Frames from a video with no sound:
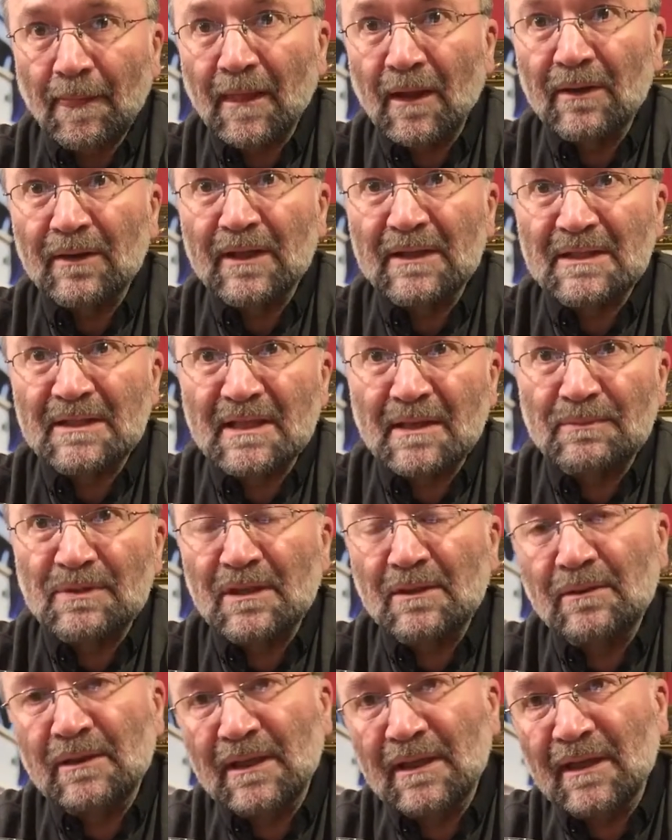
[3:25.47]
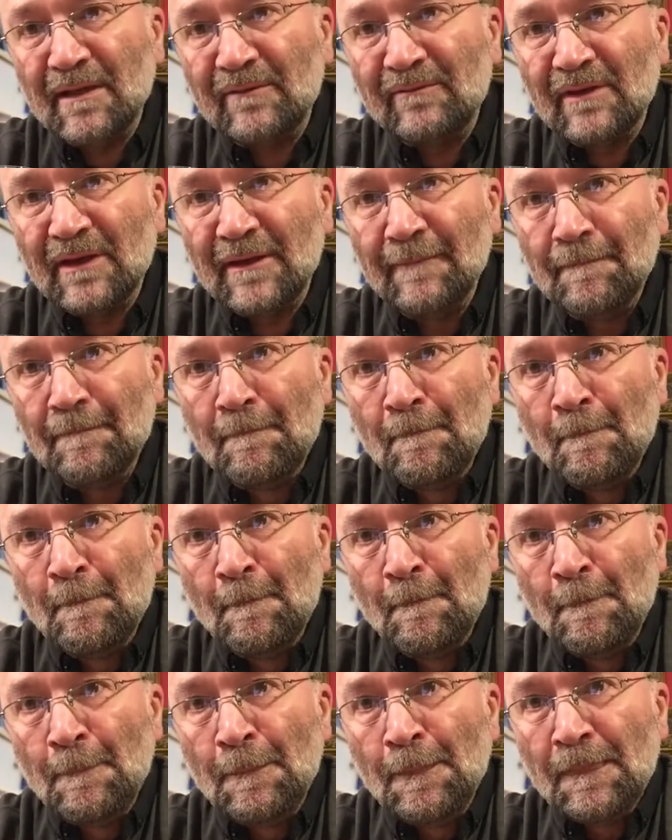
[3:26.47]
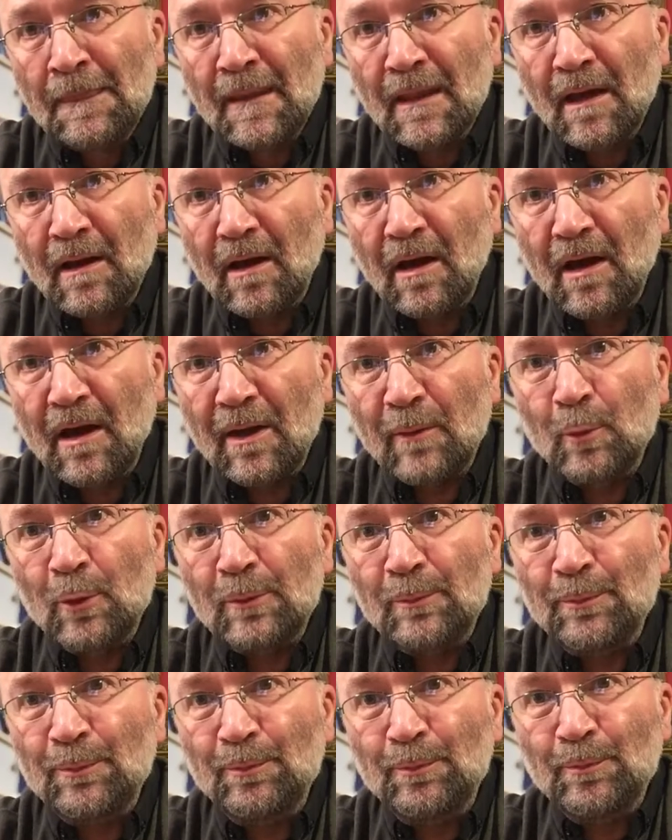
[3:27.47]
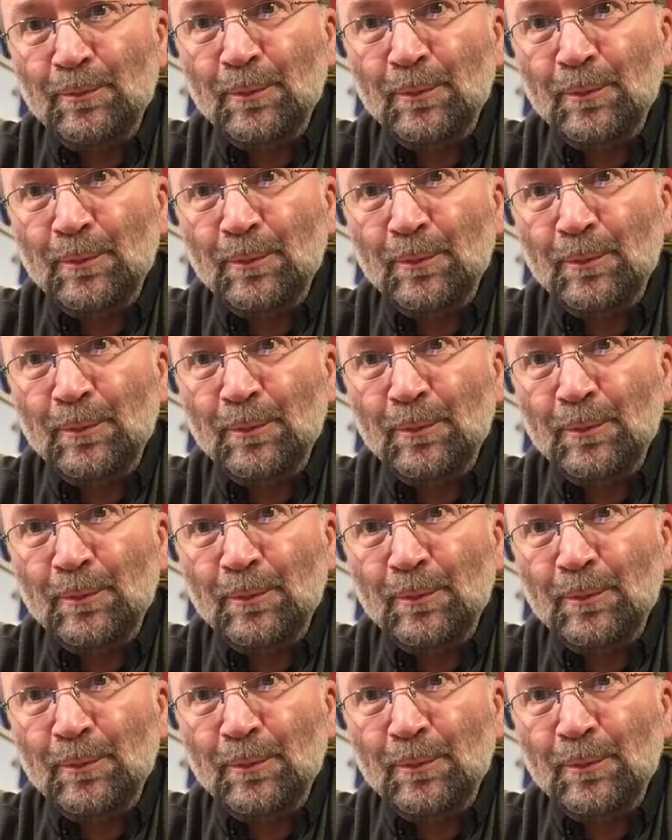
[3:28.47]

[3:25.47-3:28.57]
Oh, that's absolutely lovely. I would